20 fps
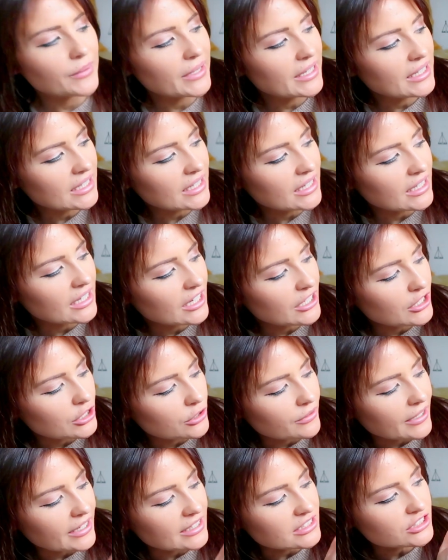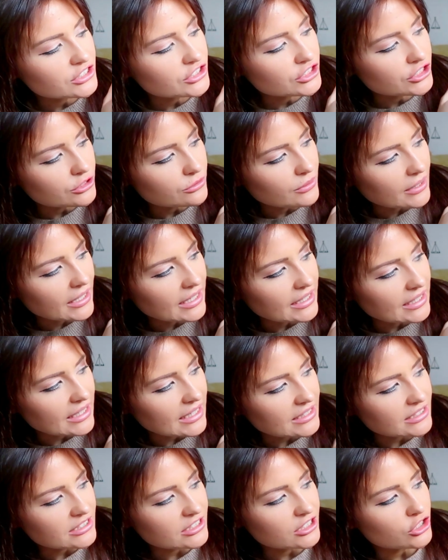So in here, you get two
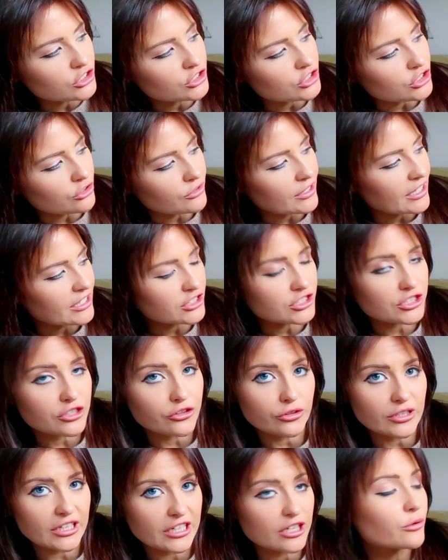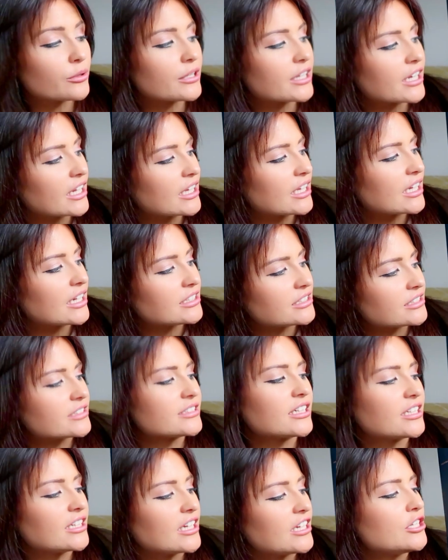highlighters, you get two liquid
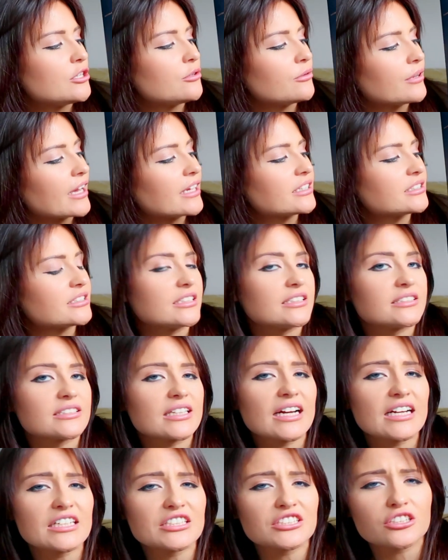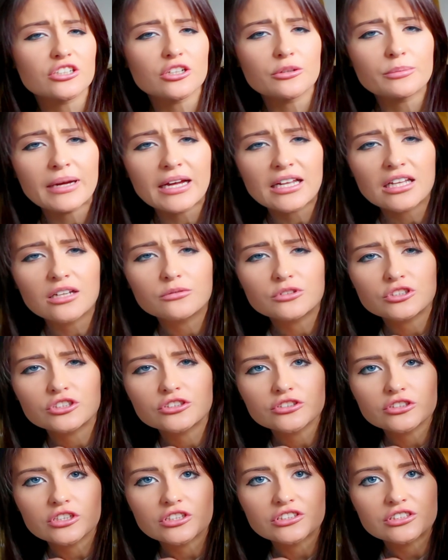highlighters, and then you get this eyeshadow palette, which
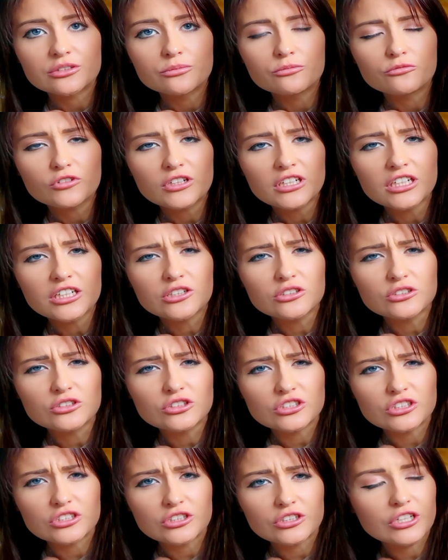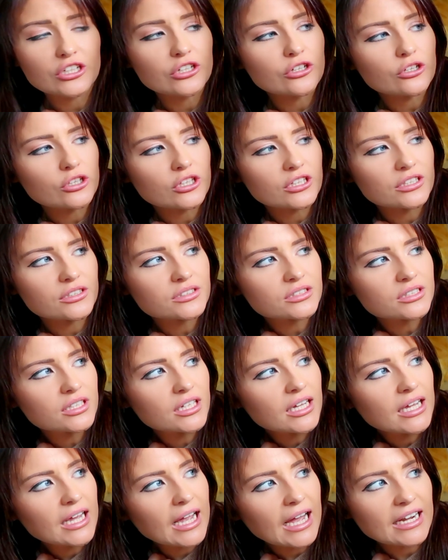has got some really gorgeous looking colours.
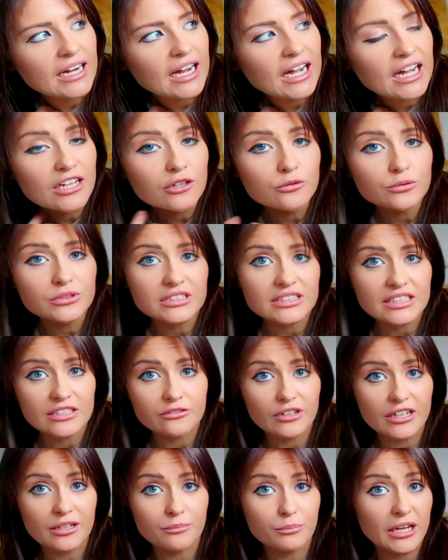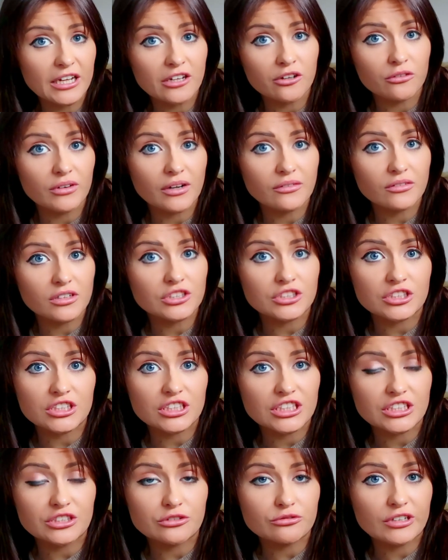And I always think Makeup
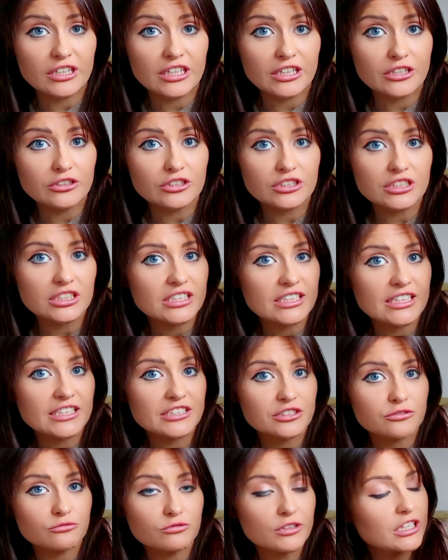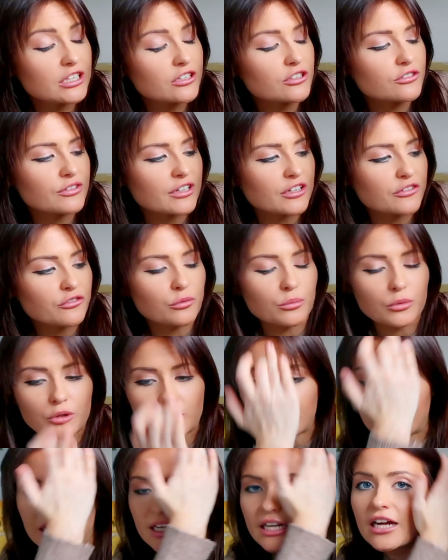Revolution is really good. I think it's really good value for
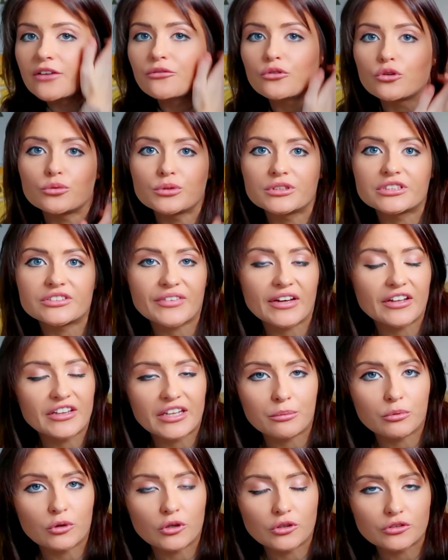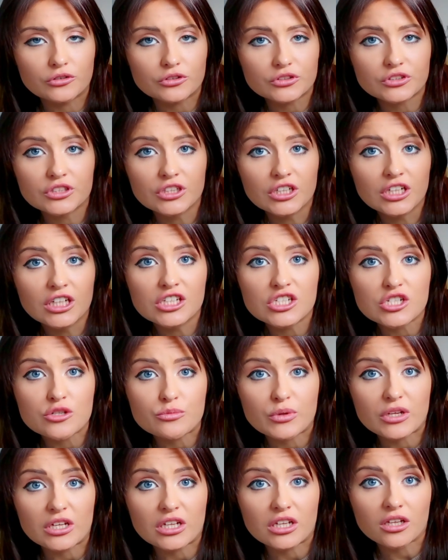money, and I've always found their products to
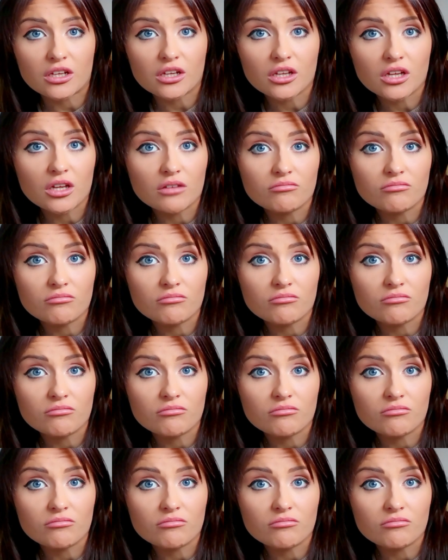be